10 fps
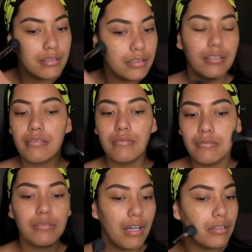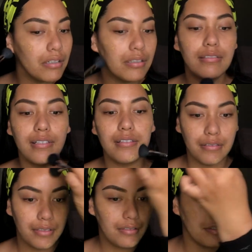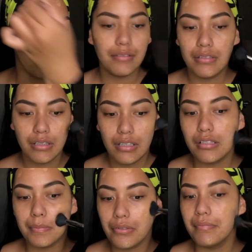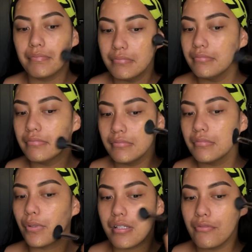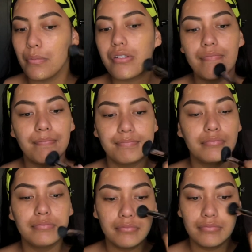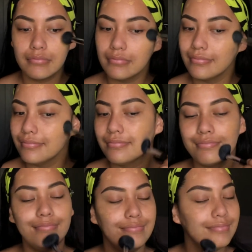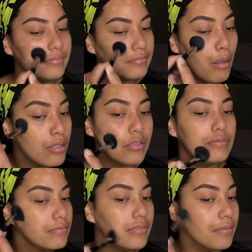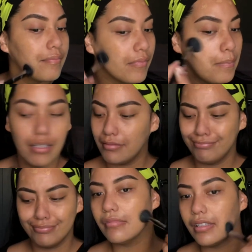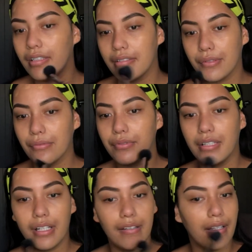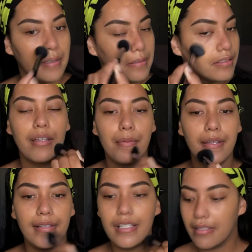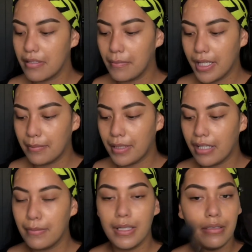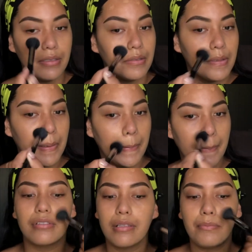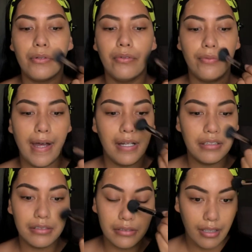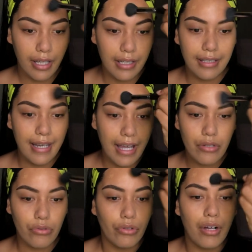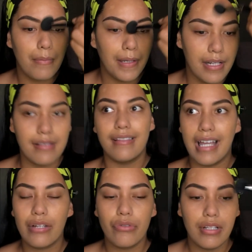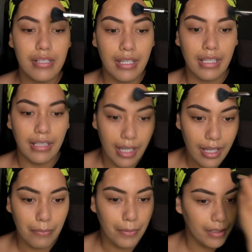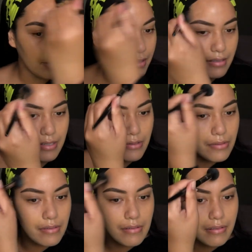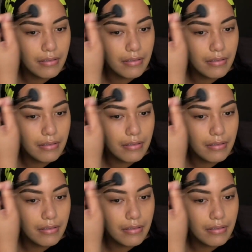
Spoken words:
and then just blend it in with this Sephora brush. I mean, who am I, right? This is really nice. But this is the makeup that I've been into. Simple, fast, and natural. I mean, as natural as it can get, but this is